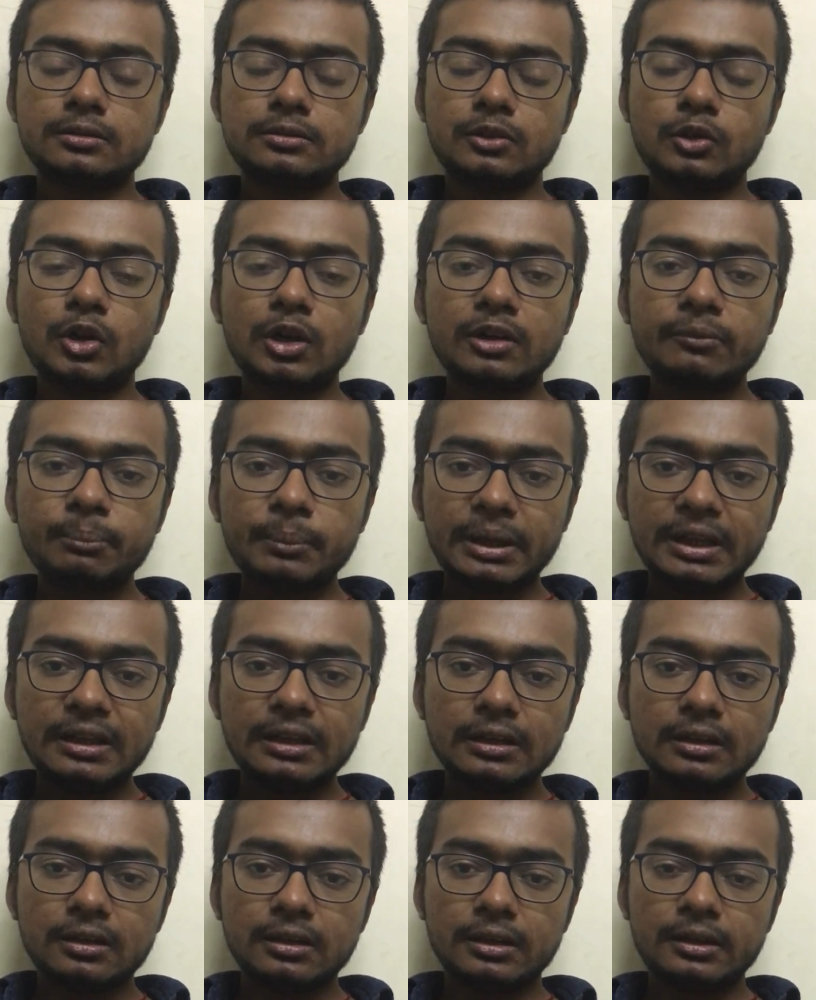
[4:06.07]
not
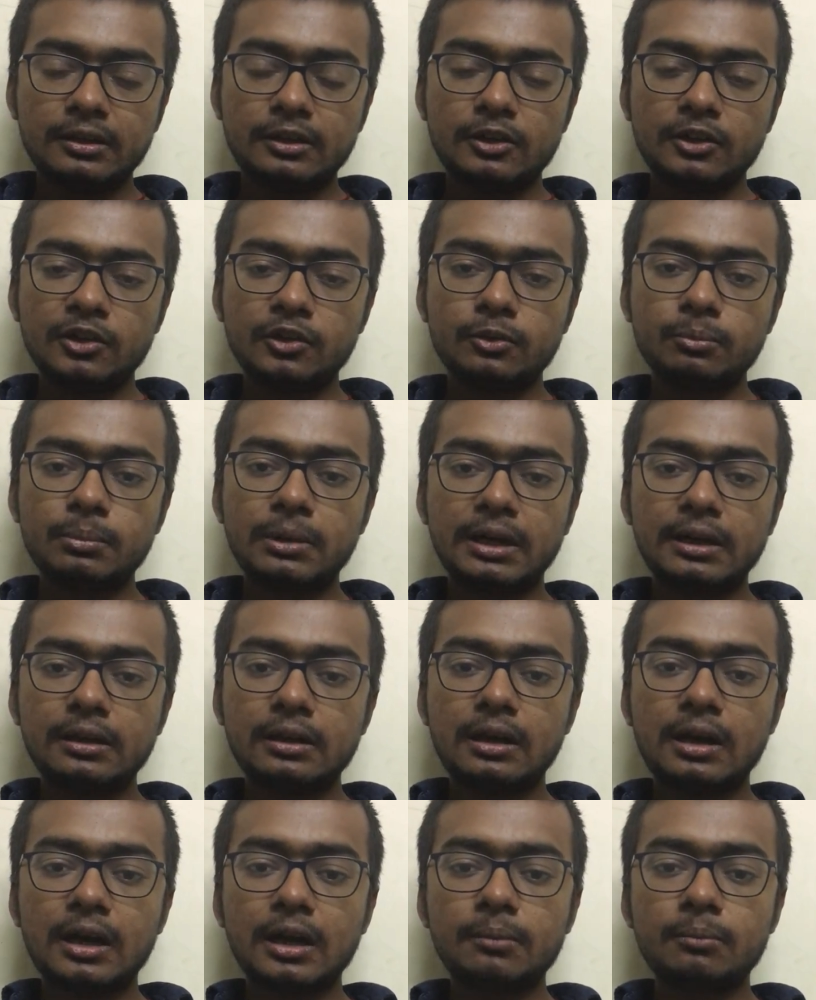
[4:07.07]
being intrigued by
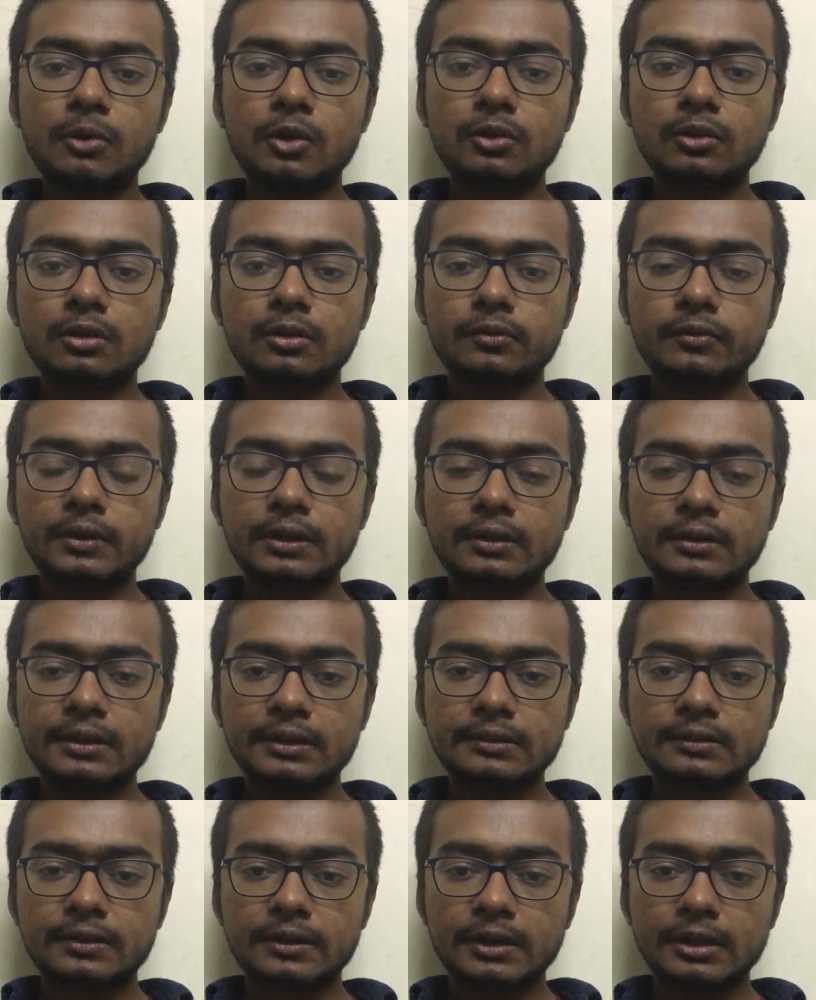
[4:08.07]
the high amount of
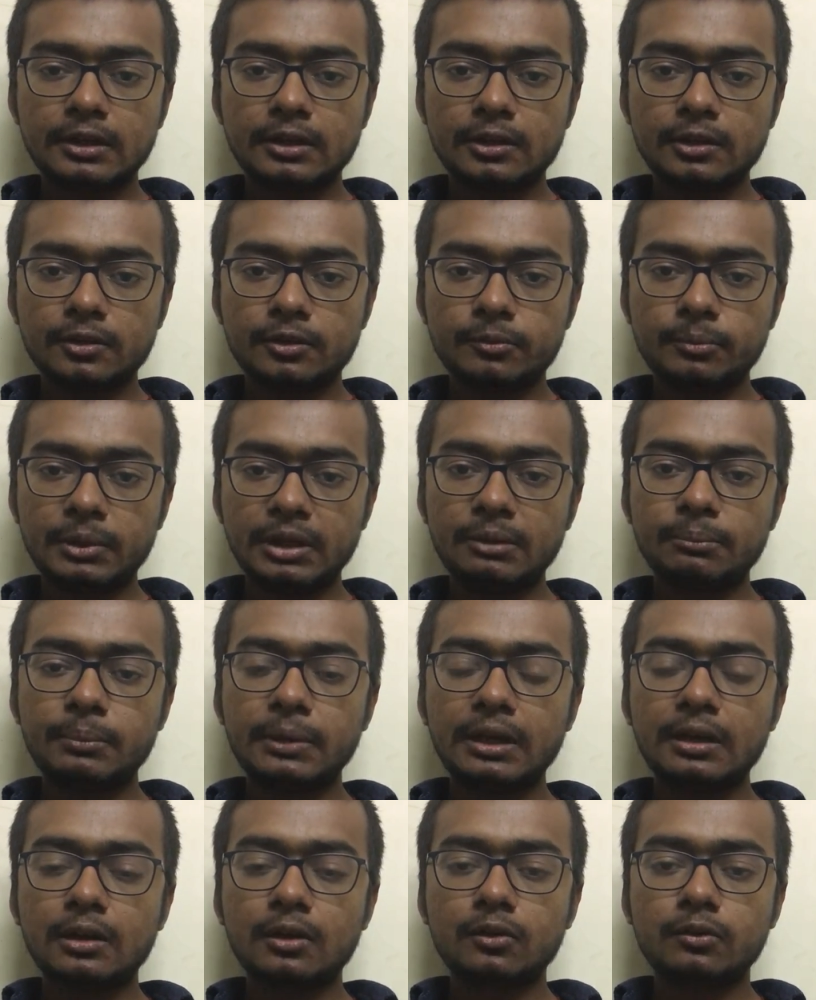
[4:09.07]
interest rate being
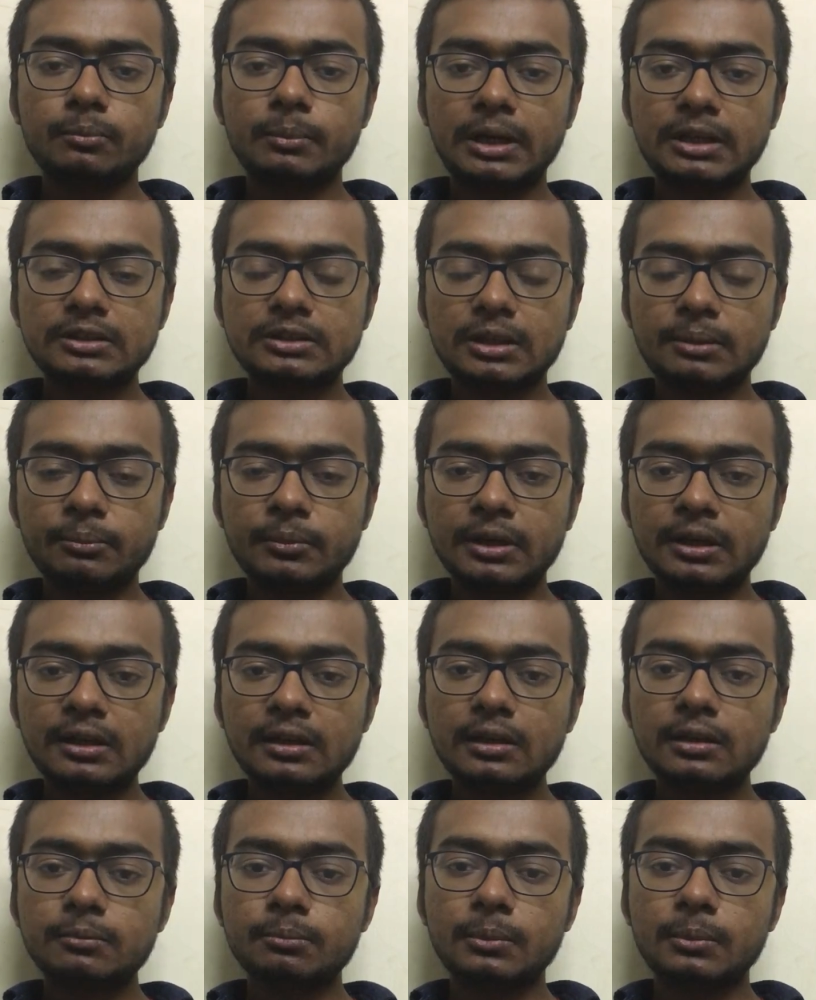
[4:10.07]
paid out by somebody.